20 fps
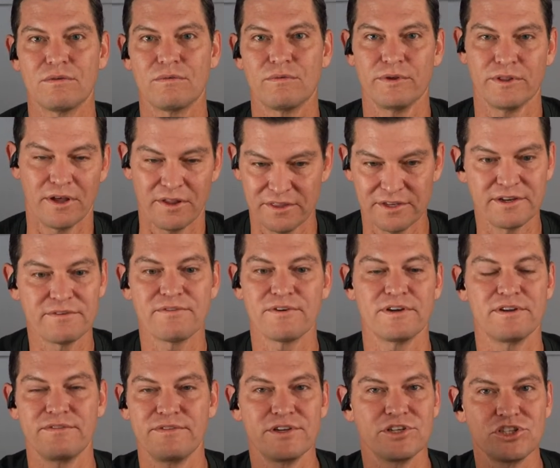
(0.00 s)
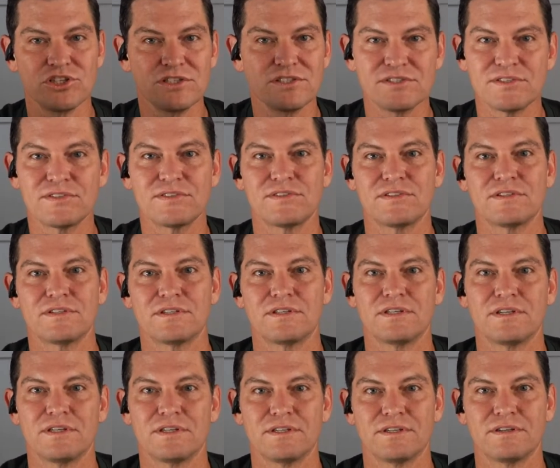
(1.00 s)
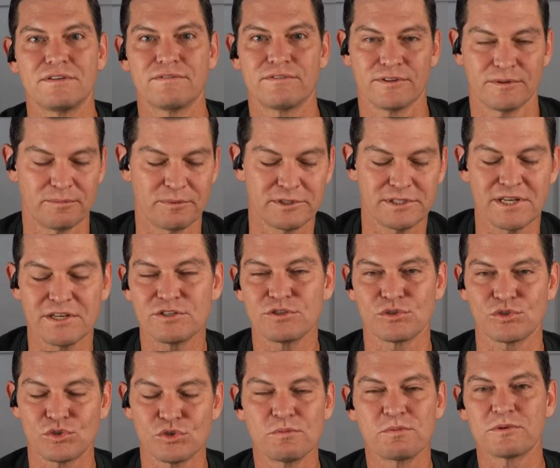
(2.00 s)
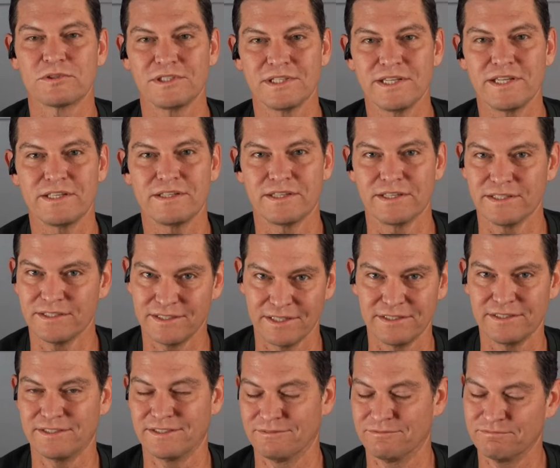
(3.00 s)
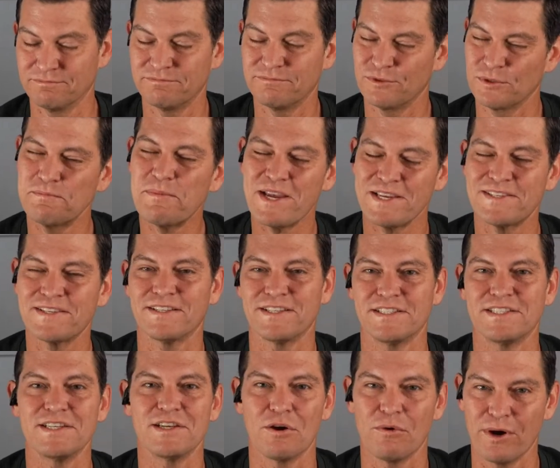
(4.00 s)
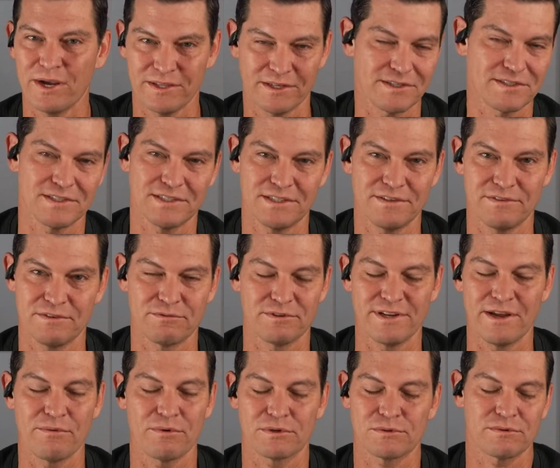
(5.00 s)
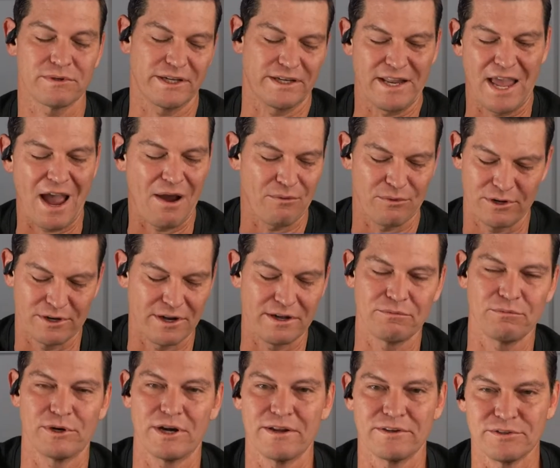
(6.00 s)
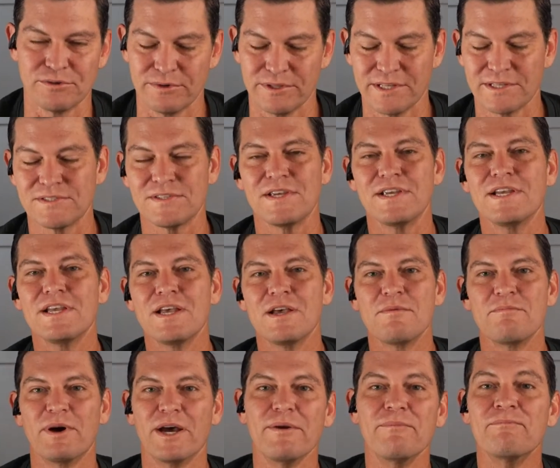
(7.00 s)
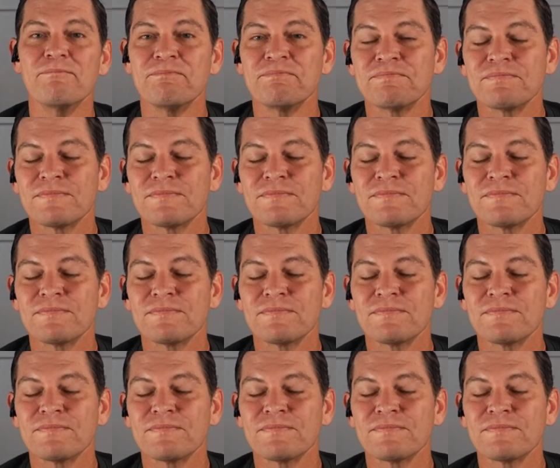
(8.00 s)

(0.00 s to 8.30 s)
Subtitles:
with all the different divisions for the potential Super League that was basically DOA because the TV networks were like, nah, we're not doing this. But